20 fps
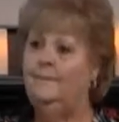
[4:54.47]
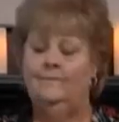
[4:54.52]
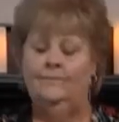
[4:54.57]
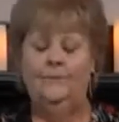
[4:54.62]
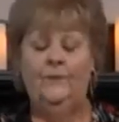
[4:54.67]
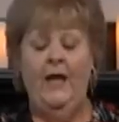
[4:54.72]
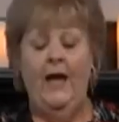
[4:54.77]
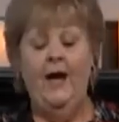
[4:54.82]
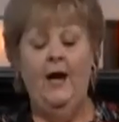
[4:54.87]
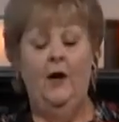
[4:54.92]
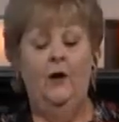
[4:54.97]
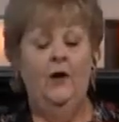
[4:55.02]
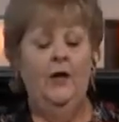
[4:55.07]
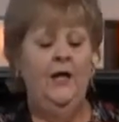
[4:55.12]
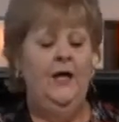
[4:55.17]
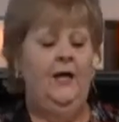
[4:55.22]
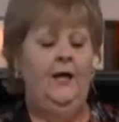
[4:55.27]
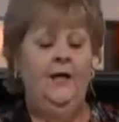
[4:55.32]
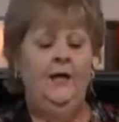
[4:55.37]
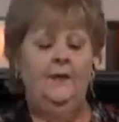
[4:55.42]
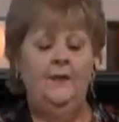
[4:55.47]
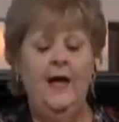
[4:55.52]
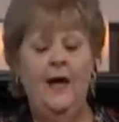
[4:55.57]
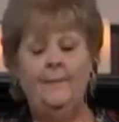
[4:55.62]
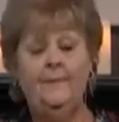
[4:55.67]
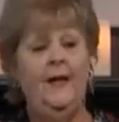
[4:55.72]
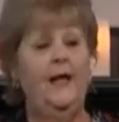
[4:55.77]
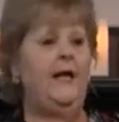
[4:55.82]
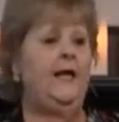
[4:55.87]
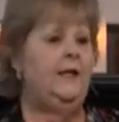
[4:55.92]
Now, that
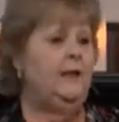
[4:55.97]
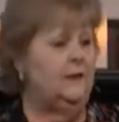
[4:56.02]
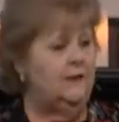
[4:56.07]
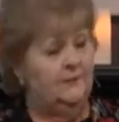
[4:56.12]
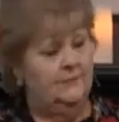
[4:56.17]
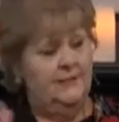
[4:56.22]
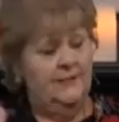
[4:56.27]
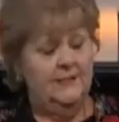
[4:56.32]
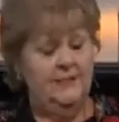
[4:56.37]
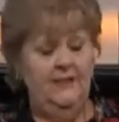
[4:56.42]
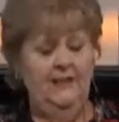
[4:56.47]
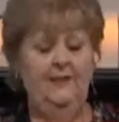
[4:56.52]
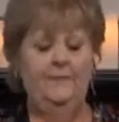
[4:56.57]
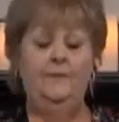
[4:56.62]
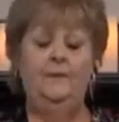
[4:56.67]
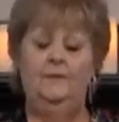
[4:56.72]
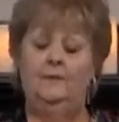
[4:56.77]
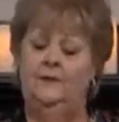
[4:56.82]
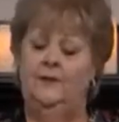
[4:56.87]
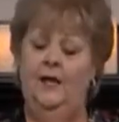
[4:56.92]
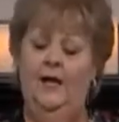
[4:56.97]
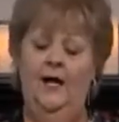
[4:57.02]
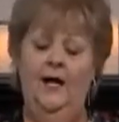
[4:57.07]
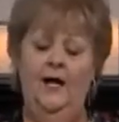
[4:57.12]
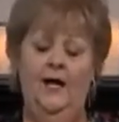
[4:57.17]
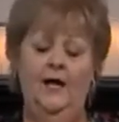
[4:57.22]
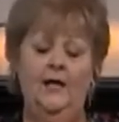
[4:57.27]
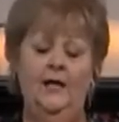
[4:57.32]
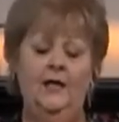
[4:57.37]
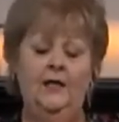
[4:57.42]
may seem
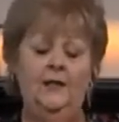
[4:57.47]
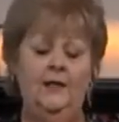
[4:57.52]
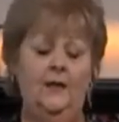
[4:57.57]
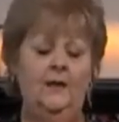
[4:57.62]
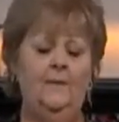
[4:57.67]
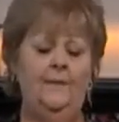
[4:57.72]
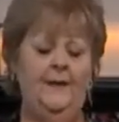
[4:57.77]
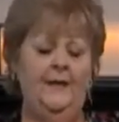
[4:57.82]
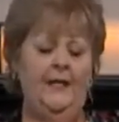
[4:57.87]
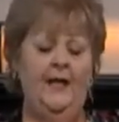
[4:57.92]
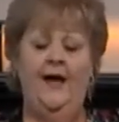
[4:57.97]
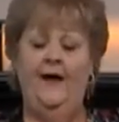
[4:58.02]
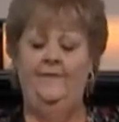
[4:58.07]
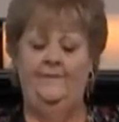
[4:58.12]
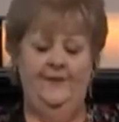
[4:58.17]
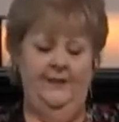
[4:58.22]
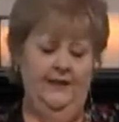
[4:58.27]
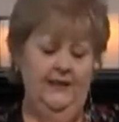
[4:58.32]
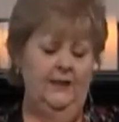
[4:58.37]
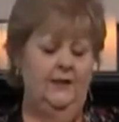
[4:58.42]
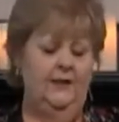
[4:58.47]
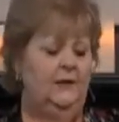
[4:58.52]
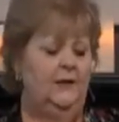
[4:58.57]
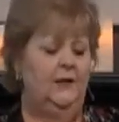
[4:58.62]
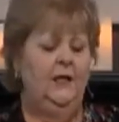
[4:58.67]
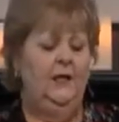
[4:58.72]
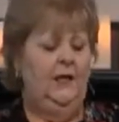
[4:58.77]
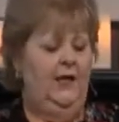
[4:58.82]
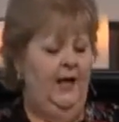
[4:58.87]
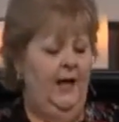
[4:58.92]
a little bit heavy
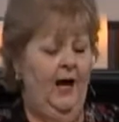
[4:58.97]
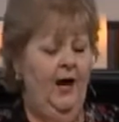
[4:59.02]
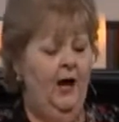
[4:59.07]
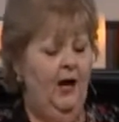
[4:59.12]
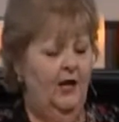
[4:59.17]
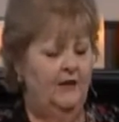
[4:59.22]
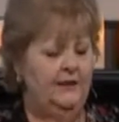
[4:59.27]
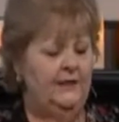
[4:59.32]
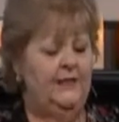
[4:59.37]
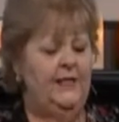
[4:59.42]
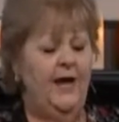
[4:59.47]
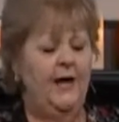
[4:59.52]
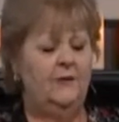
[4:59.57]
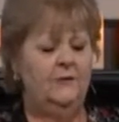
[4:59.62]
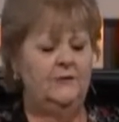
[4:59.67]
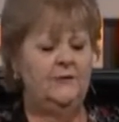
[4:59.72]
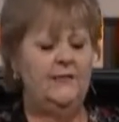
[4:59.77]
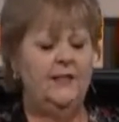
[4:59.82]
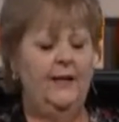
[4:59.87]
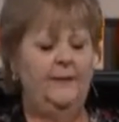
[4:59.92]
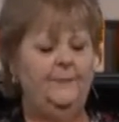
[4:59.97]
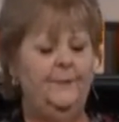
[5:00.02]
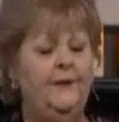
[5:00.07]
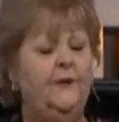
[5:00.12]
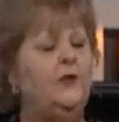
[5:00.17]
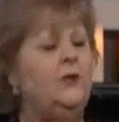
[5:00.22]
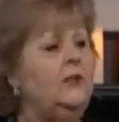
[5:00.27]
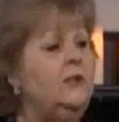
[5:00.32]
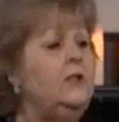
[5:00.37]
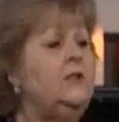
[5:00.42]
on the outset, but
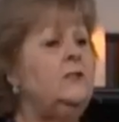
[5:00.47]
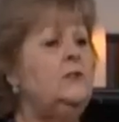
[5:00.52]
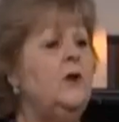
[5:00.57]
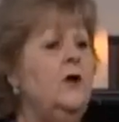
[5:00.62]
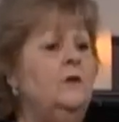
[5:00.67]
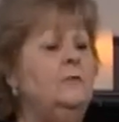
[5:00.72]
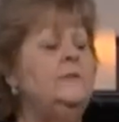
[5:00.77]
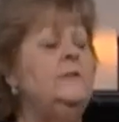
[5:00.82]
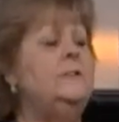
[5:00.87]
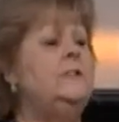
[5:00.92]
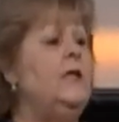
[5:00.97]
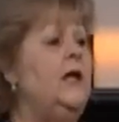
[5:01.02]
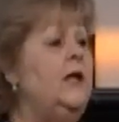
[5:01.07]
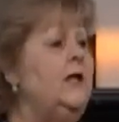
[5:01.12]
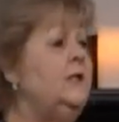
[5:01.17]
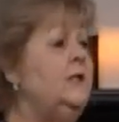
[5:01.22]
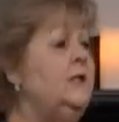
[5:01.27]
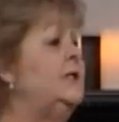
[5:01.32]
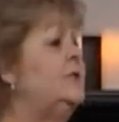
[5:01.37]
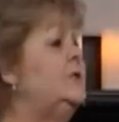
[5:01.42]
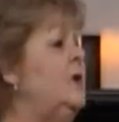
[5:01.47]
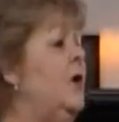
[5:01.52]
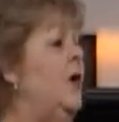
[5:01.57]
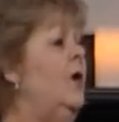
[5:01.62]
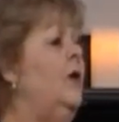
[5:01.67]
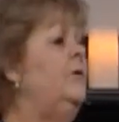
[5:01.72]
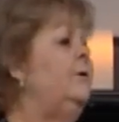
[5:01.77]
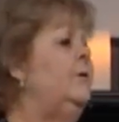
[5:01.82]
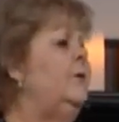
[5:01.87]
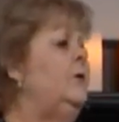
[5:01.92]
Ernest Holmes tells us
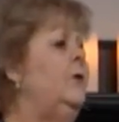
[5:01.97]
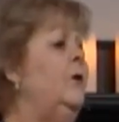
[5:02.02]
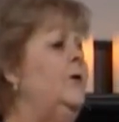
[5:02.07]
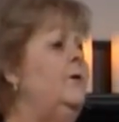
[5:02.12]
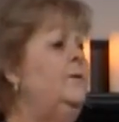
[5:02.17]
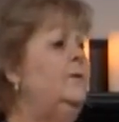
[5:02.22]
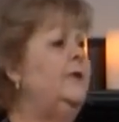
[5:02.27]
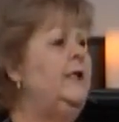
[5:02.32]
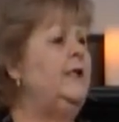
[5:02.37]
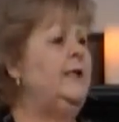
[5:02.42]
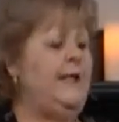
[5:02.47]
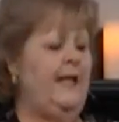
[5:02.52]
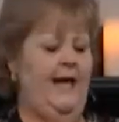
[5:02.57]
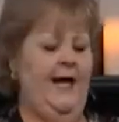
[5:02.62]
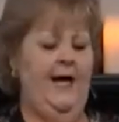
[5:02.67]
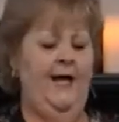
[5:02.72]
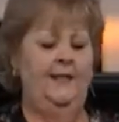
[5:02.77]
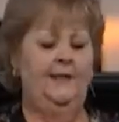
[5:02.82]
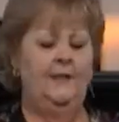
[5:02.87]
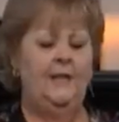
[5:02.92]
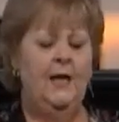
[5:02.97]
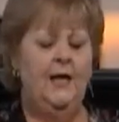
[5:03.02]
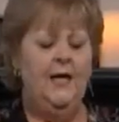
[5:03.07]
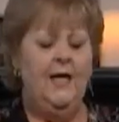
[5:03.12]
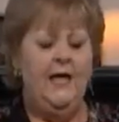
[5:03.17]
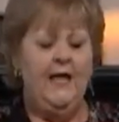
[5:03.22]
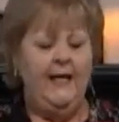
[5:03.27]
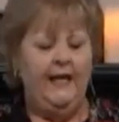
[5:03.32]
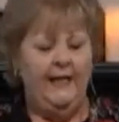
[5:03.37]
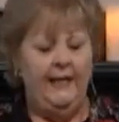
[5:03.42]
over and over again
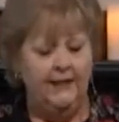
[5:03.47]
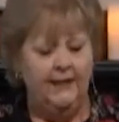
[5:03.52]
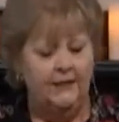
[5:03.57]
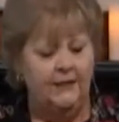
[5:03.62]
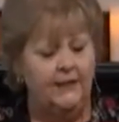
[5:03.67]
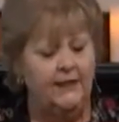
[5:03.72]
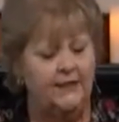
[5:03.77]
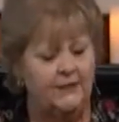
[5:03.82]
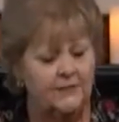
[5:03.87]
in his